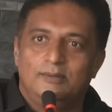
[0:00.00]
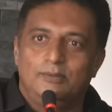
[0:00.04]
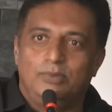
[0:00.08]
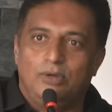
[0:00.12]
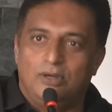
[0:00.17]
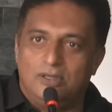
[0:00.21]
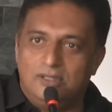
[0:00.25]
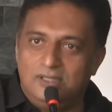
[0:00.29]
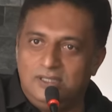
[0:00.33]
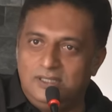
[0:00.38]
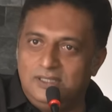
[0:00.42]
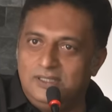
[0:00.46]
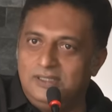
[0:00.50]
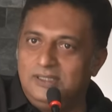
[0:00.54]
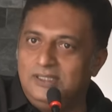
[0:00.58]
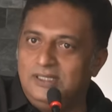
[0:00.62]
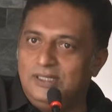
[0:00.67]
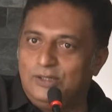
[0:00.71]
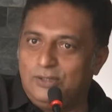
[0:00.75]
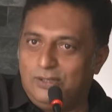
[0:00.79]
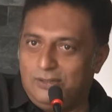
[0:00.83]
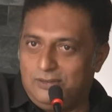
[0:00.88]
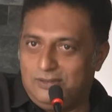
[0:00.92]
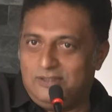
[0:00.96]

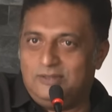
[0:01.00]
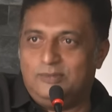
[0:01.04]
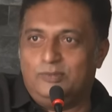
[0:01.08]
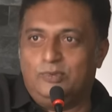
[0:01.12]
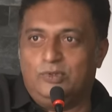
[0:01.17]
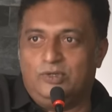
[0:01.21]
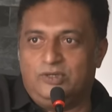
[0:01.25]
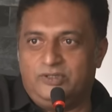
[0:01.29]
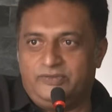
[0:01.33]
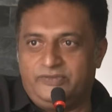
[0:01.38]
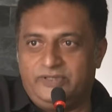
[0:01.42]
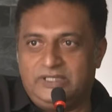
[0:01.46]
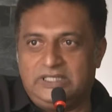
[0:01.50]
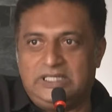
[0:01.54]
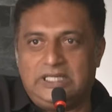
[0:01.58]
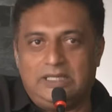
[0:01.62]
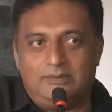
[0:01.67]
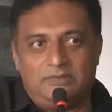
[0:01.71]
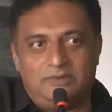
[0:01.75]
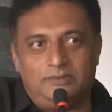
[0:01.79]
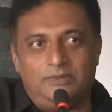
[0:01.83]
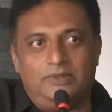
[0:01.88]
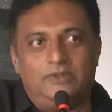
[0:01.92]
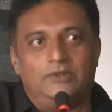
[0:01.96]
pondered, thought about
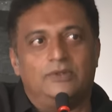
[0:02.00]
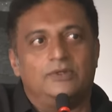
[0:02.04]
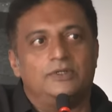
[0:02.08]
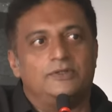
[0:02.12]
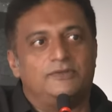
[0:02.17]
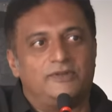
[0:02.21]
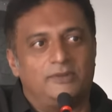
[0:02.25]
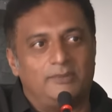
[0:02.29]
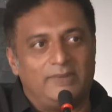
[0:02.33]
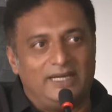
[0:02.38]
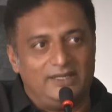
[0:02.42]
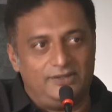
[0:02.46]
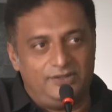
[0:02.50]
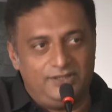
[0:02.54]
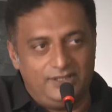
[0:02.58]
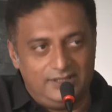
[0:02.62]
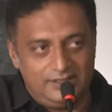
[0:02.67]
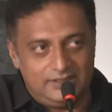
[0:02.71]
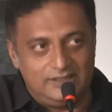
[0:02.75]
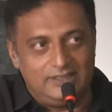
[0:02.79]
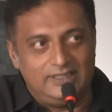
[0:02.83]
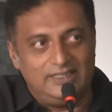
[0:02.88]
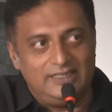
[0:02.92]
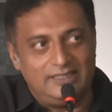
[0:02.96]
Ashwatthaman, because from my
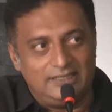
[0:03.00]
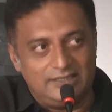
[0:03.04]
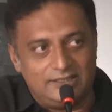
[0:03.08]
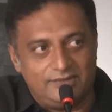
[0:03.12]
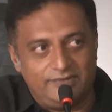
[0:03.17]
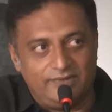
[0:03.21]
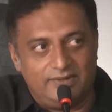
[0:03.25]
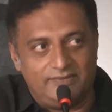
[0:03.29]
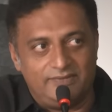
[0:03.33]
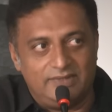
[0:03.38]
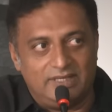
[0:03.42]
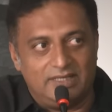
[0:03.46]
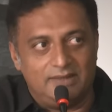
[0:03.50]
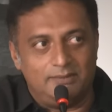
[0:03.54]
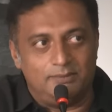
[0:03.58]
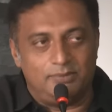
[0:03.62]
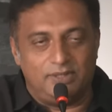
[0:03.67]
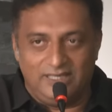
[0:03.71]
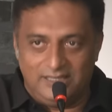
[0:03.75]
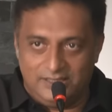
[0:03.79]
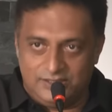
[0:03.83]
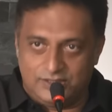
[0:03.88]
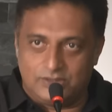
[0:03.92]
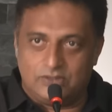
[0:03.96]
theatre days we have done
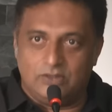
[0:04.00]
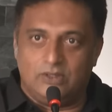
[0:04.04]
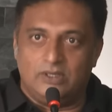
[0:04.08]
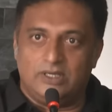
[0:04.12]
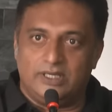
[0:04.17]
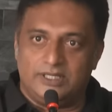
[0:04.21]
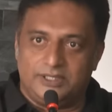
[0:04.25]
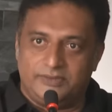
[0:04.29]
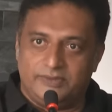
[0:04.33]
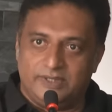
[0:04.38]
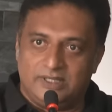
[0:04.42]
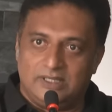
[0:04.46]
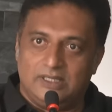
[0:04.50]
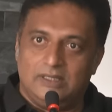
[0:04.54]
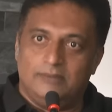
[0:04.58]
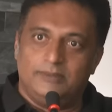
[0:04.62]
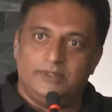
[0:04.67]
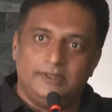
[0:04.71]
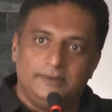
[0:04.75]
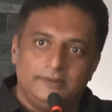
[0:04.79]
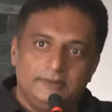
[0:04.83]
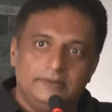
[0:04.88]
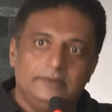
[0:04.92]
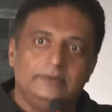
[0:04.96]
plays called
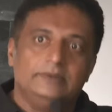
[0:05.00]
Ashwatthaman.